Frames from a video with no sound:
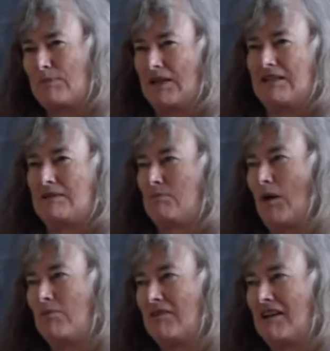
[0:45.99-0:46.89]
but it's
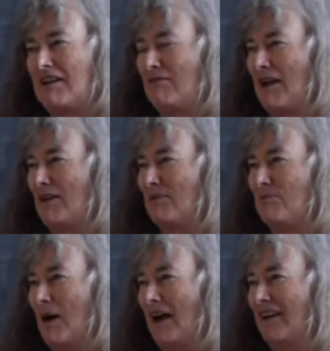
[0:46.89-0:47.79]
probably
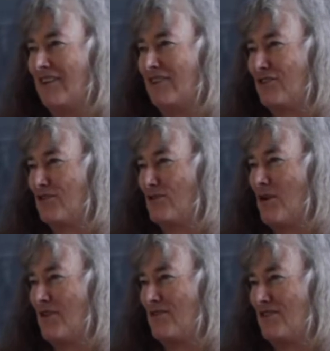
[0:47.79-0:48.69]
around minus
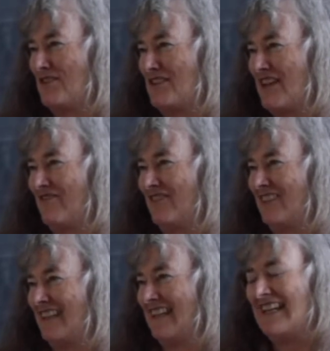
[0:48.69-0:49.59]

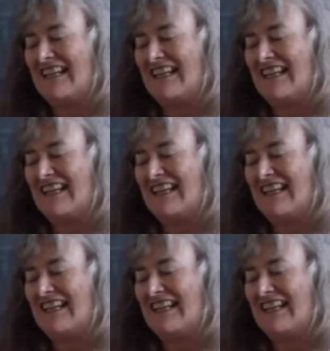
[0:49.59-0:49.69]
270.